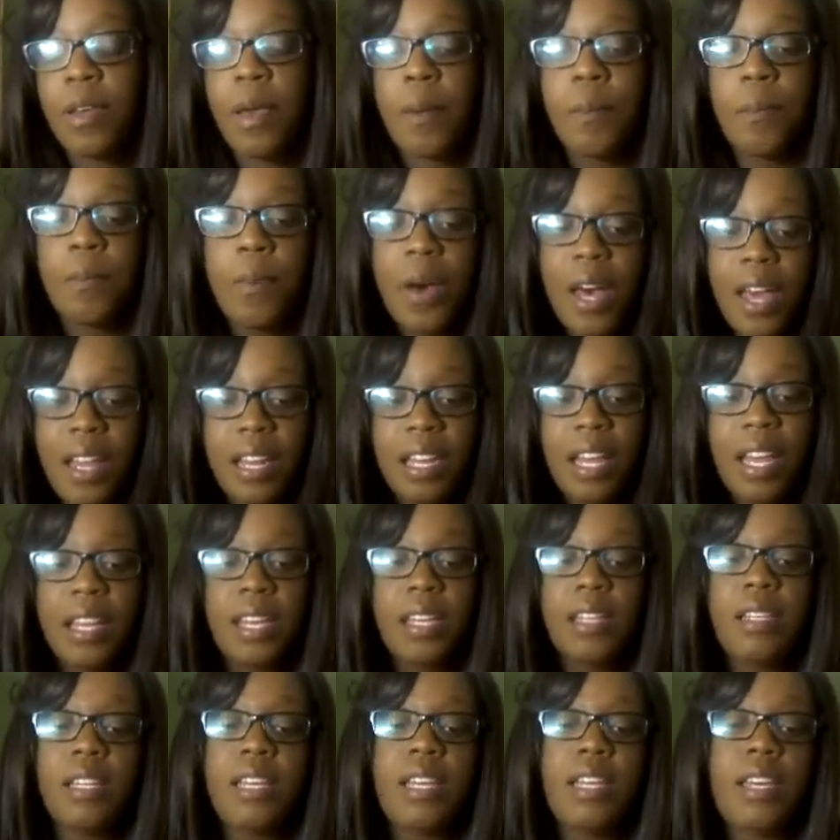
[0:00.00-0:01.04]
But
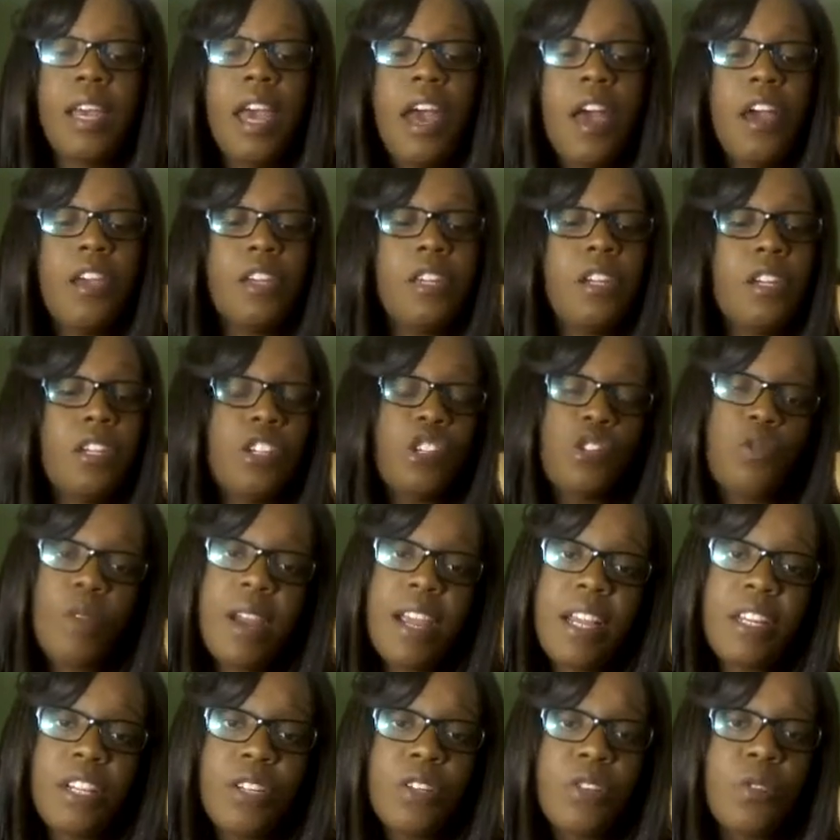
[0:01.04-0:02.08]
luckily, your
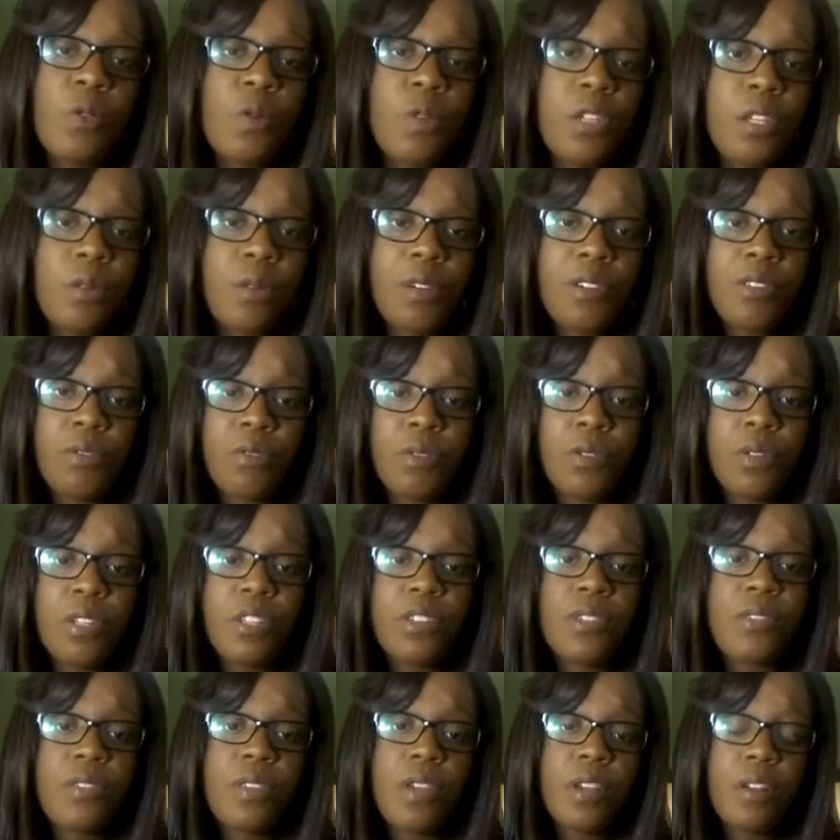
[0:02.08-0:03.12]
trainers or your
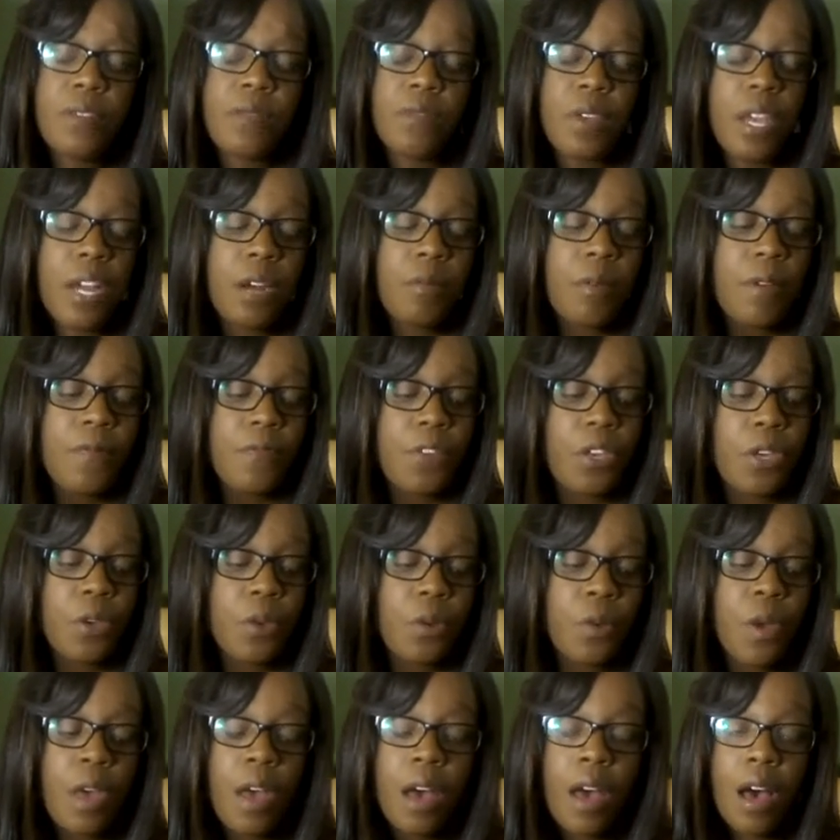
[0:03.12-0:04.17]
recruiters, they're there with
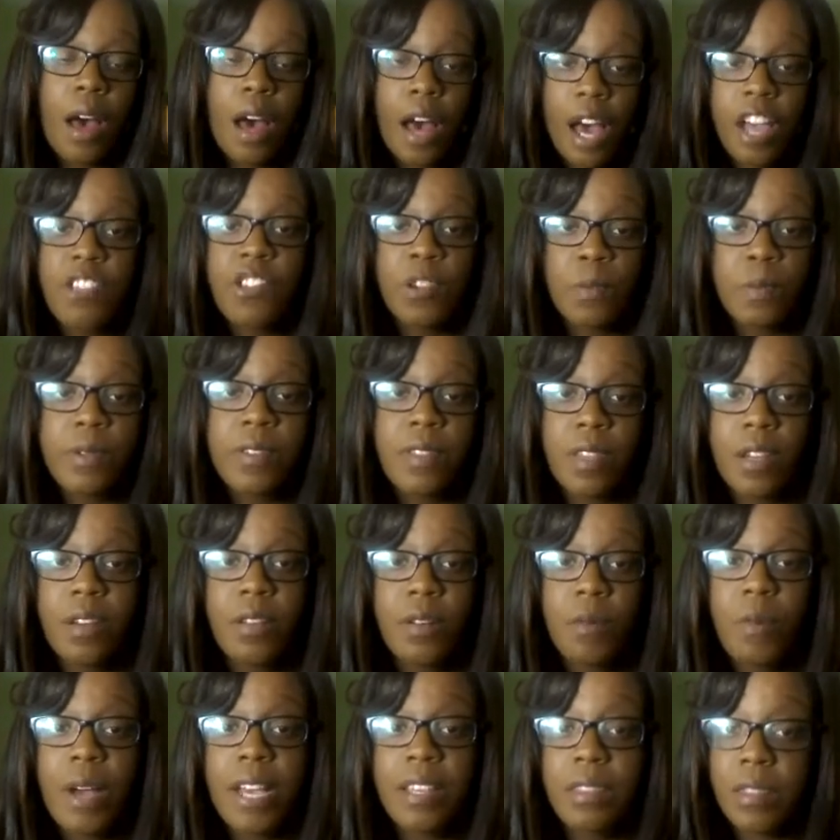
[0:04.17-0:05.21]
you 100% of
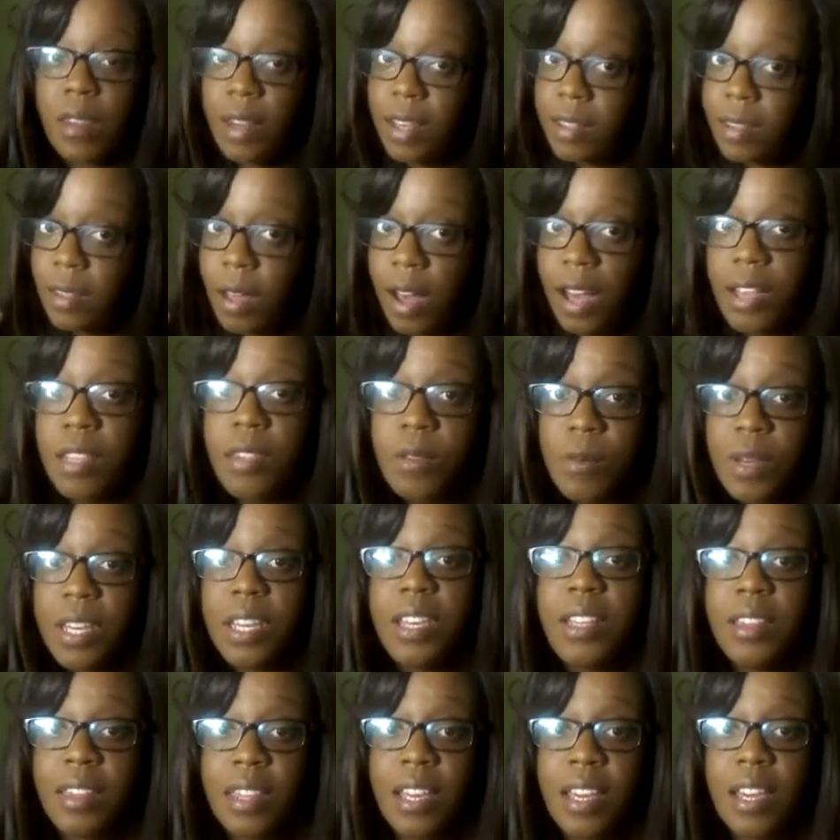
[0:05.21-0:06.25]
the way. So that's also a
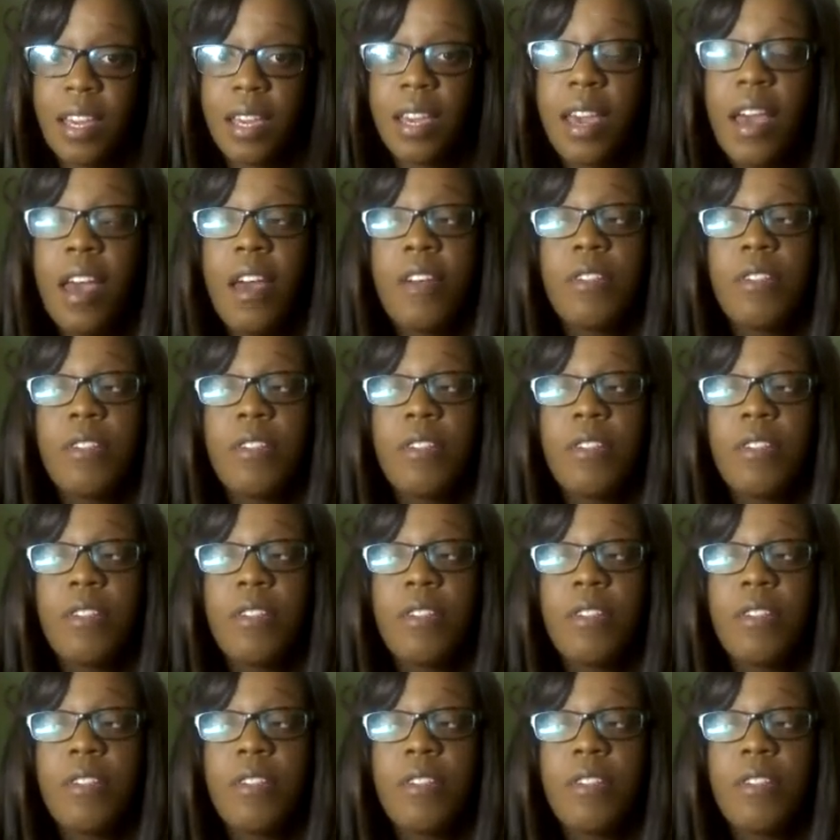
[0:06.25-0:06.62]
good thing.